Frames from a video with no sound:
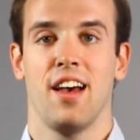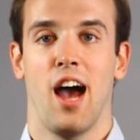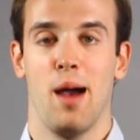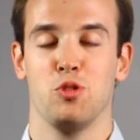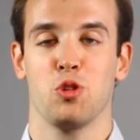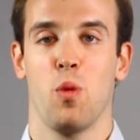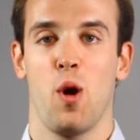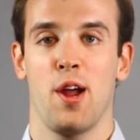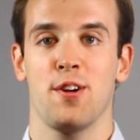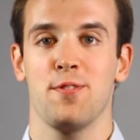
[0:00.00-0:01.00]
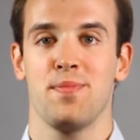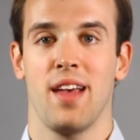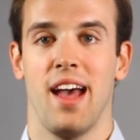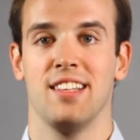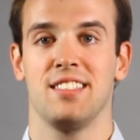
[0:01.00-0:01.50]
I'm Drew Moyer,
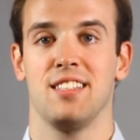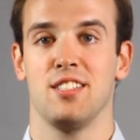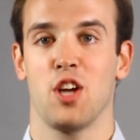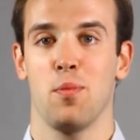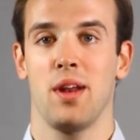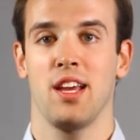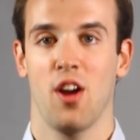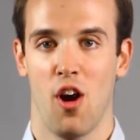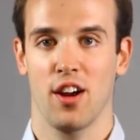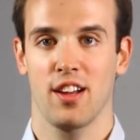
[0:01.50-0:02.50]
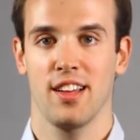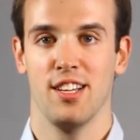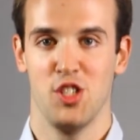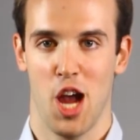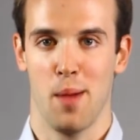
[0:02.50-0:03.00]
and this is Determining an Arc in
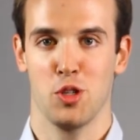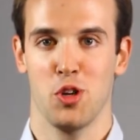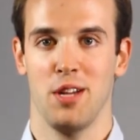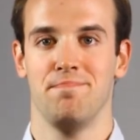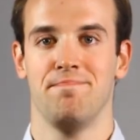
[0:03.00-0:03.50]
Geometry.